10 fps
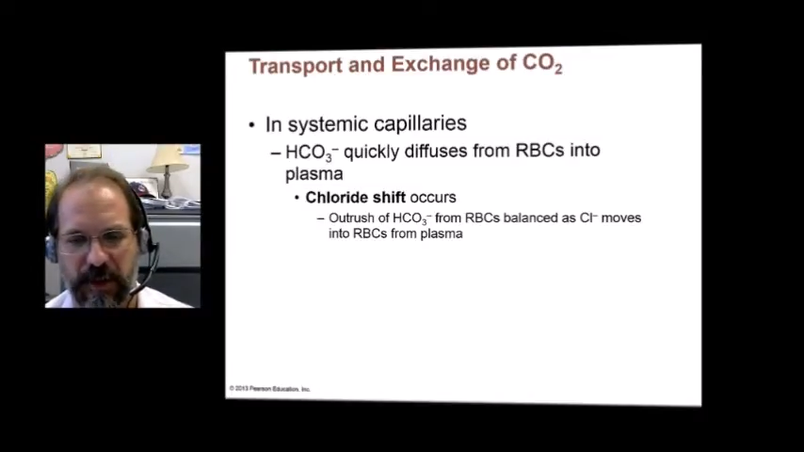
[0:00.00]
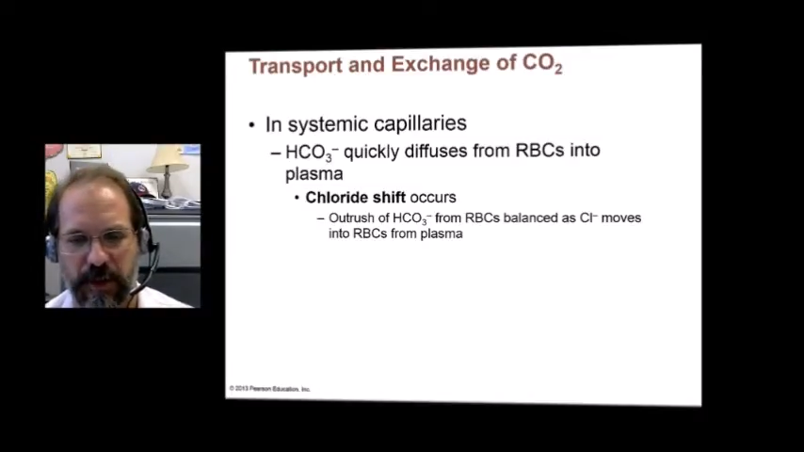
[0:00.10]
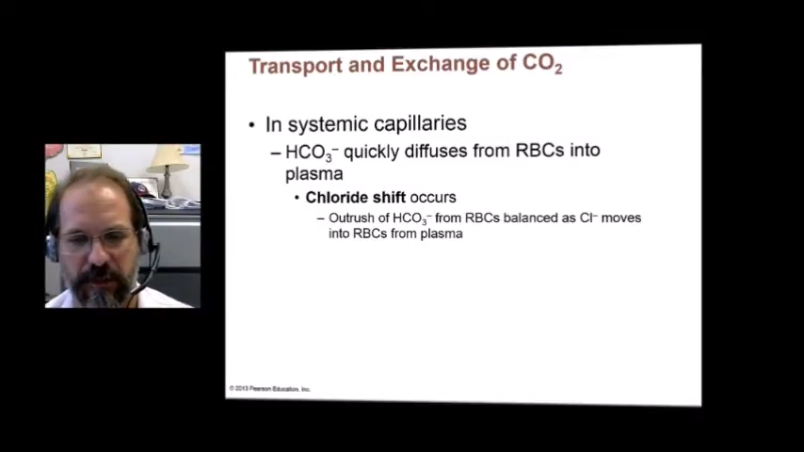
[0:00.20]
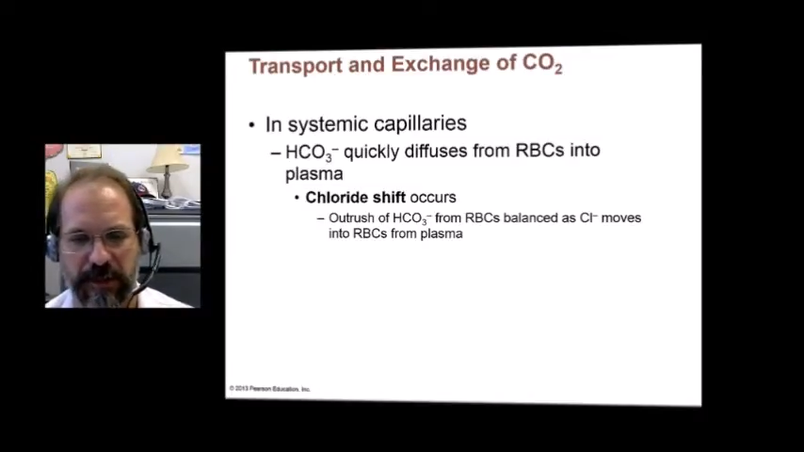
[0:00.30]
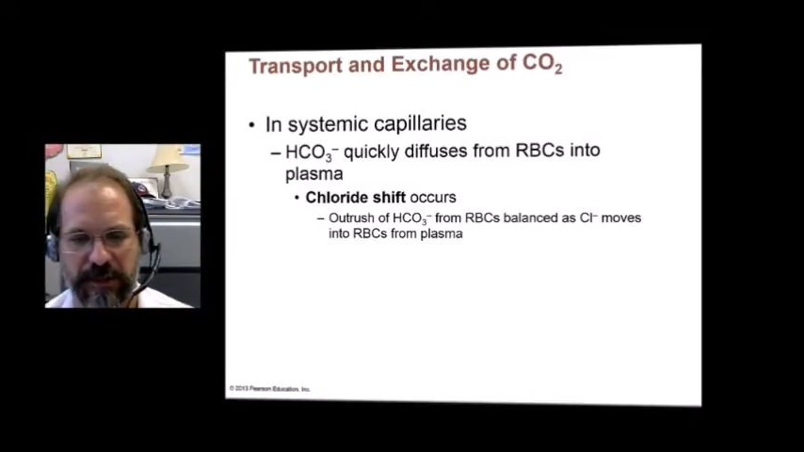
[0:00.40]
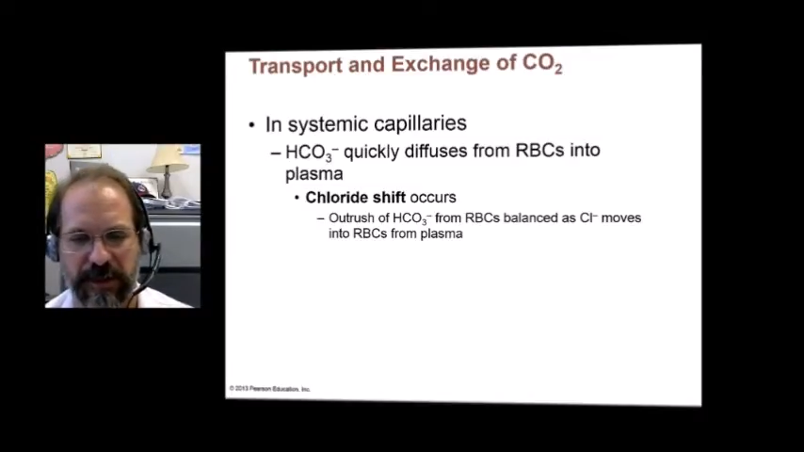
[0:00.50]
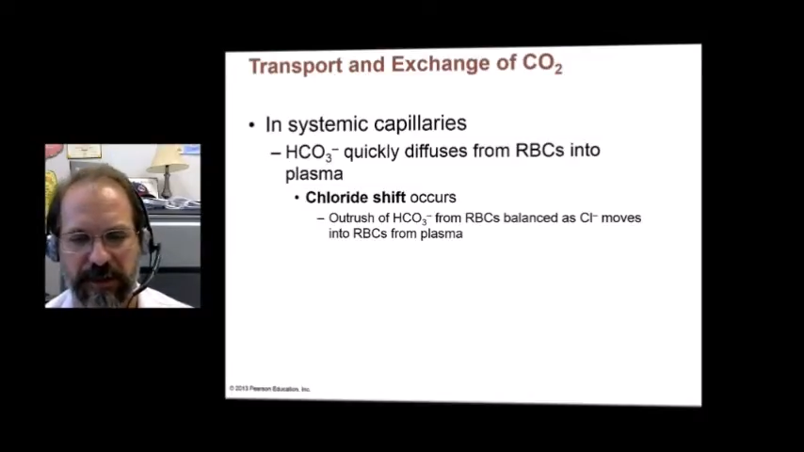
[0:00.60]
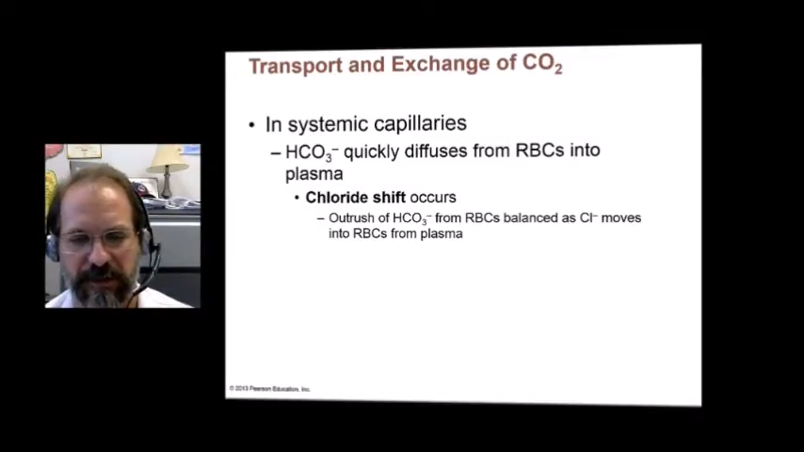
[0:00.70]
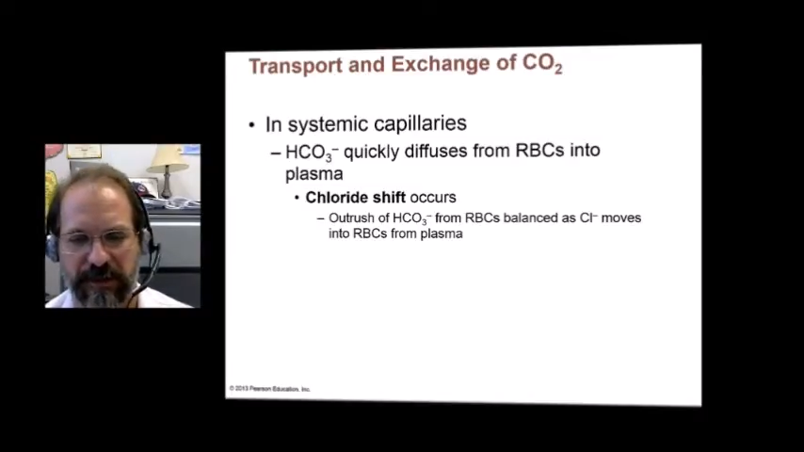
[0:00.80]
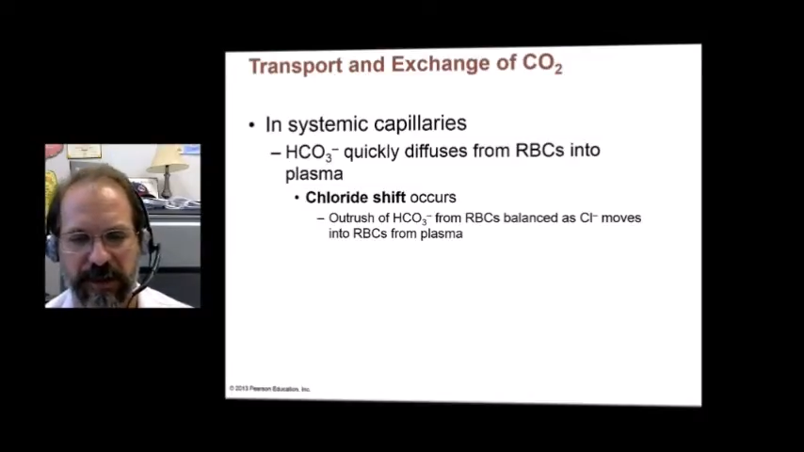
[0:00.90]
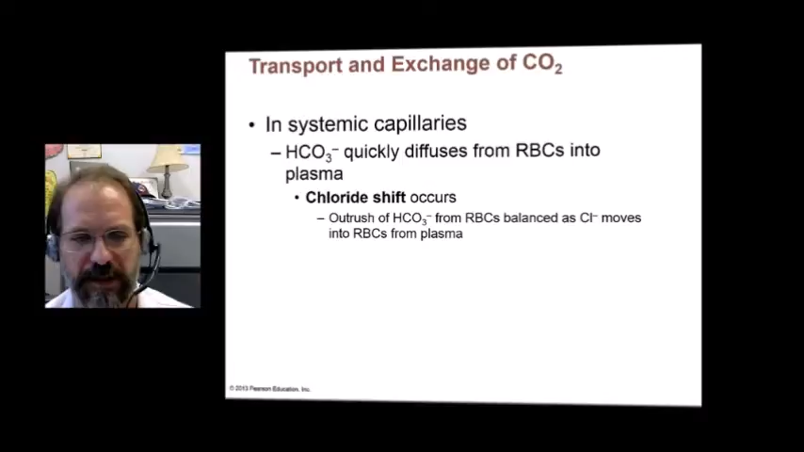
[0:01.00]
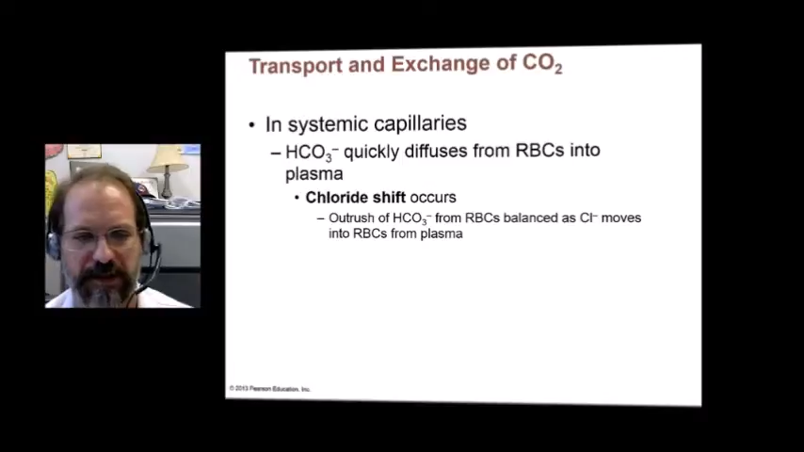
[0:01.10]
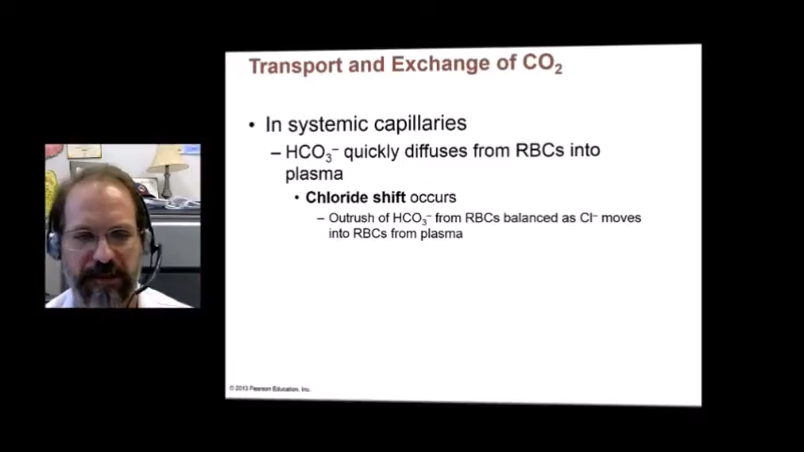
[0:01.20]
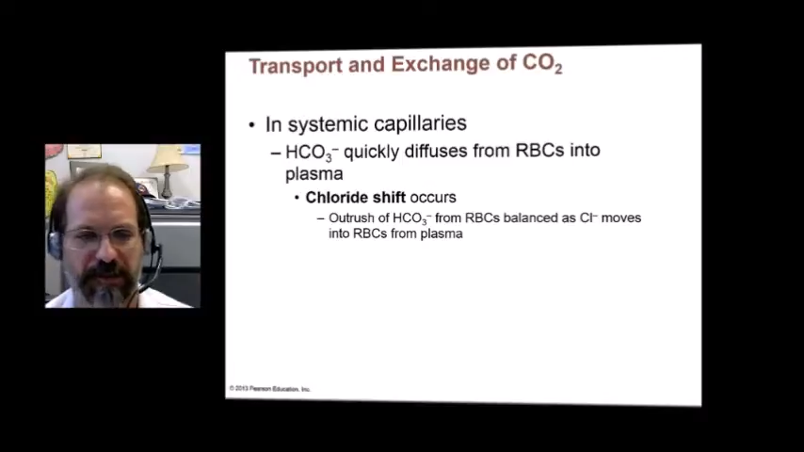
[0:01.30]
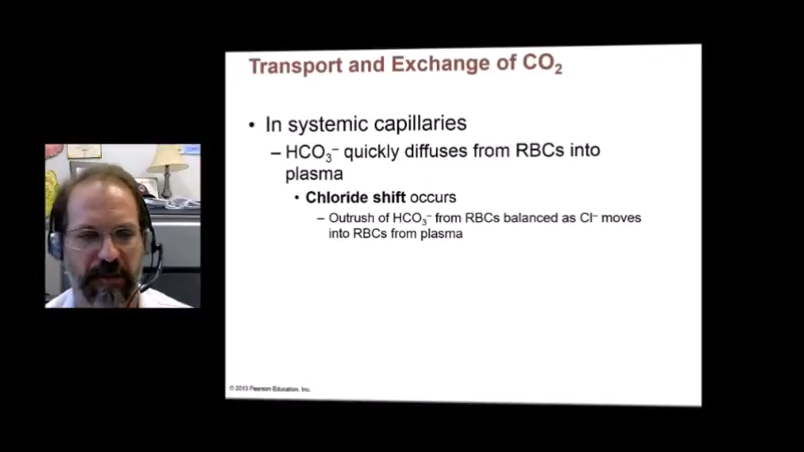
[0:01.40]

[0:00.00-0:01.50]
red blood cells. That's